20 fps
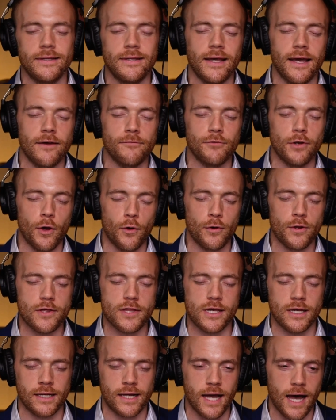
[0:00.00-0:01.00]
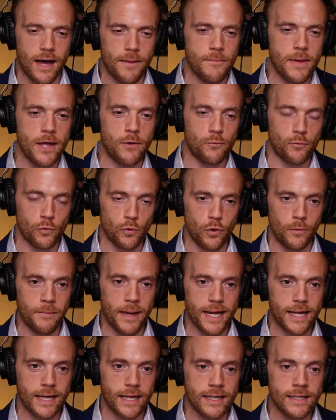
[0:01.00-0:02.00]
have notice and comment
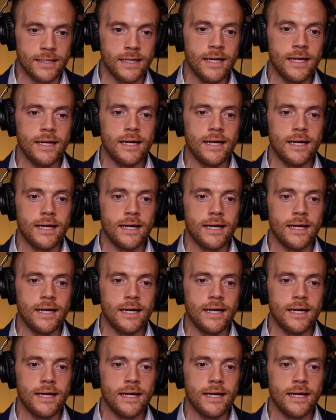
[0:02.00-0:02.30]
rulemaking.